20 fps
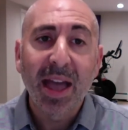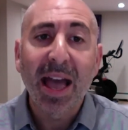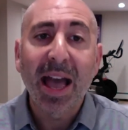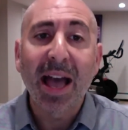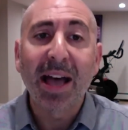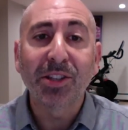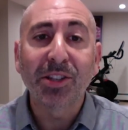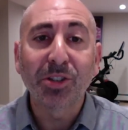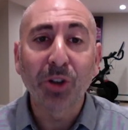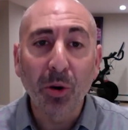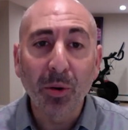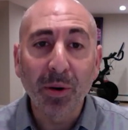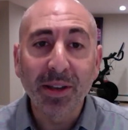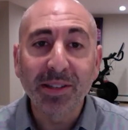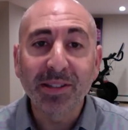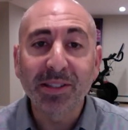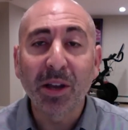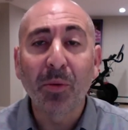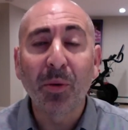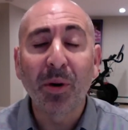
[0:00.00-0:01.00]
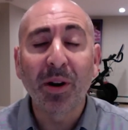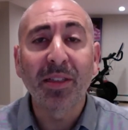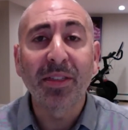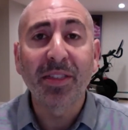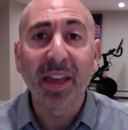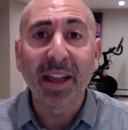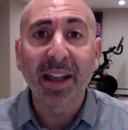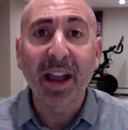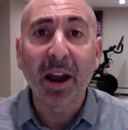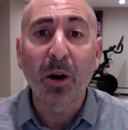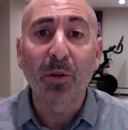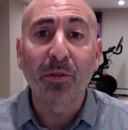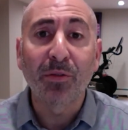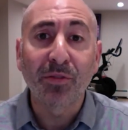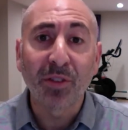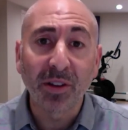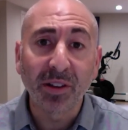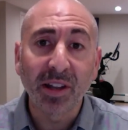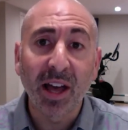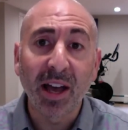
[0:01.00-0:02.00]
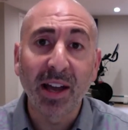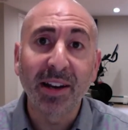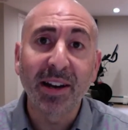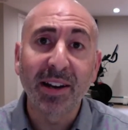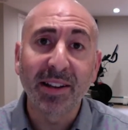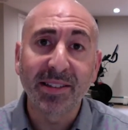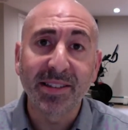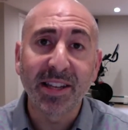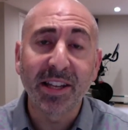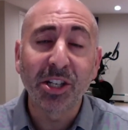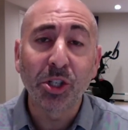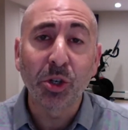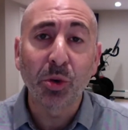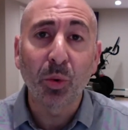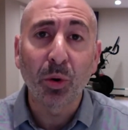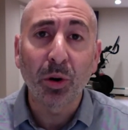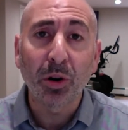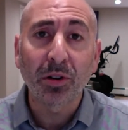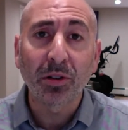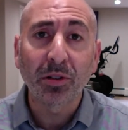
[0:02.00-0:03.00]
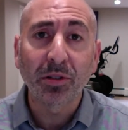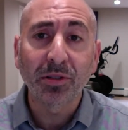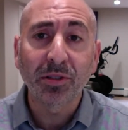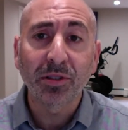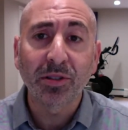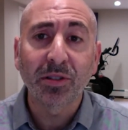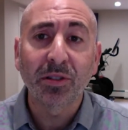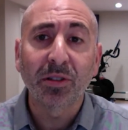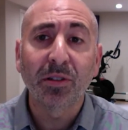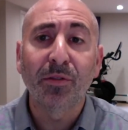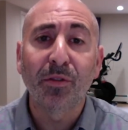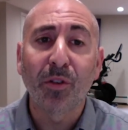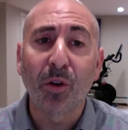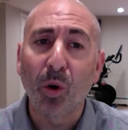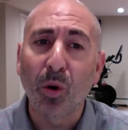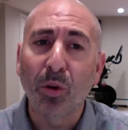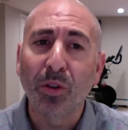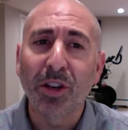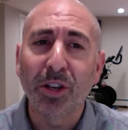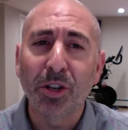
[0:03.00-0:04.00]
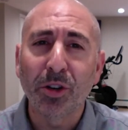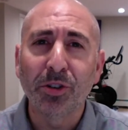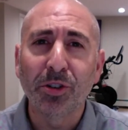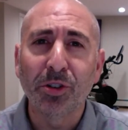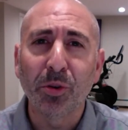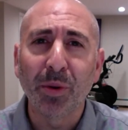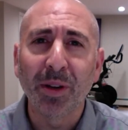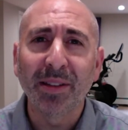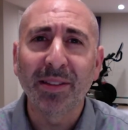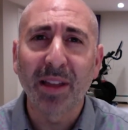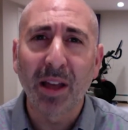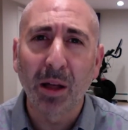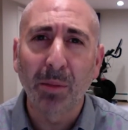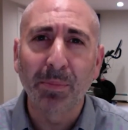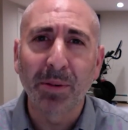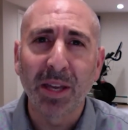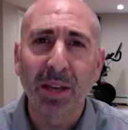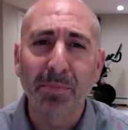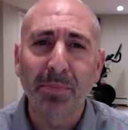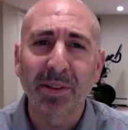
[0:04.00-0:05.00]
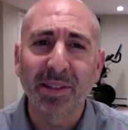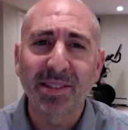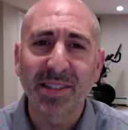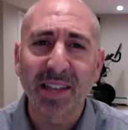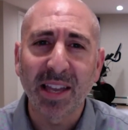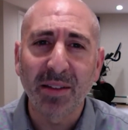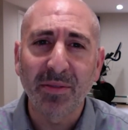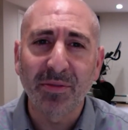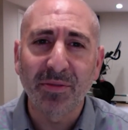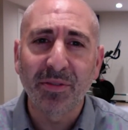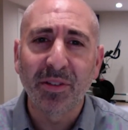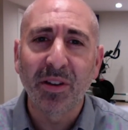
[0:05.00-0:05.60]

As always, I want to thank our frontline and essential workers for all that you're doing to help keep us safe.